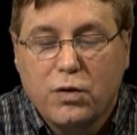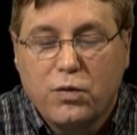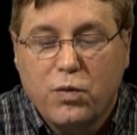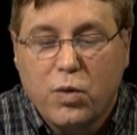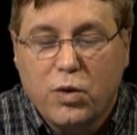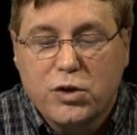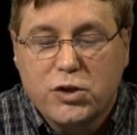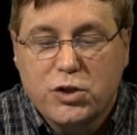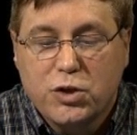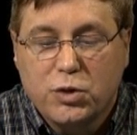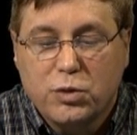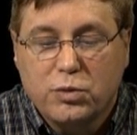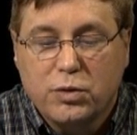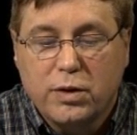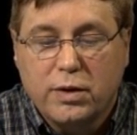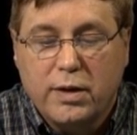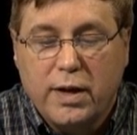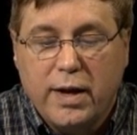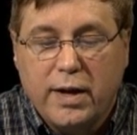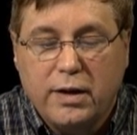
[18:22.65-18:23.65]
for
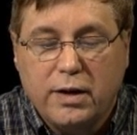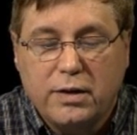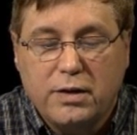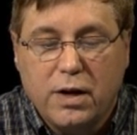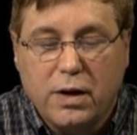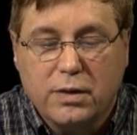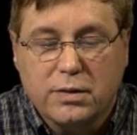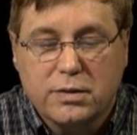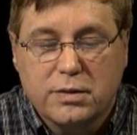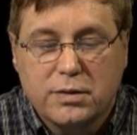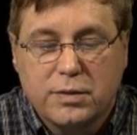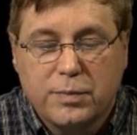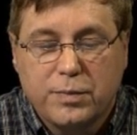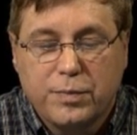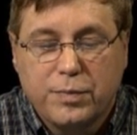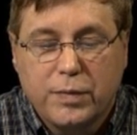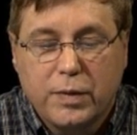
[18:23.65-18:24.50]
children and adults.